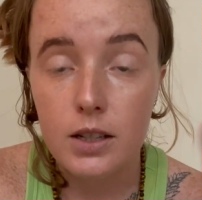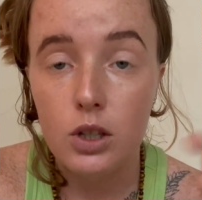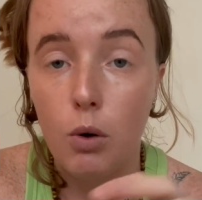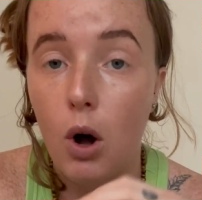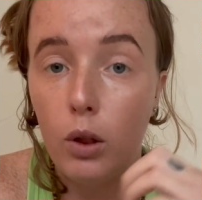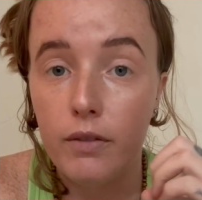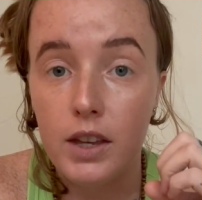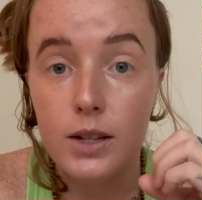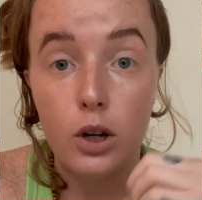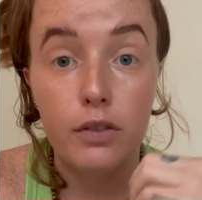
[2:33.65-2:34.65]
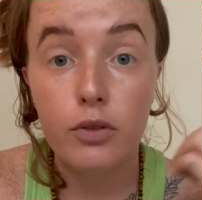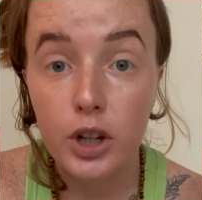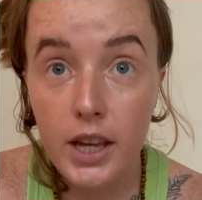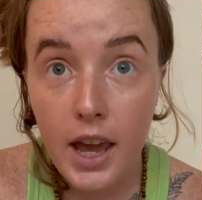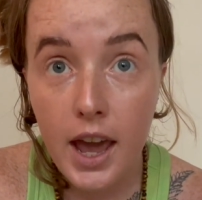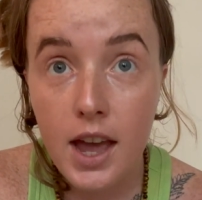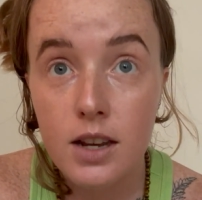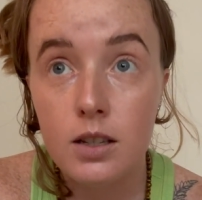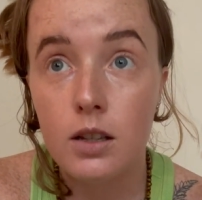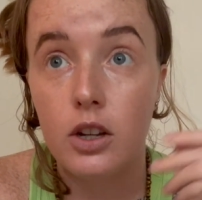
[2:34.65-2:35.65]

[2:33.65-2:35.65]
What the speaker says: So all of these are freehand.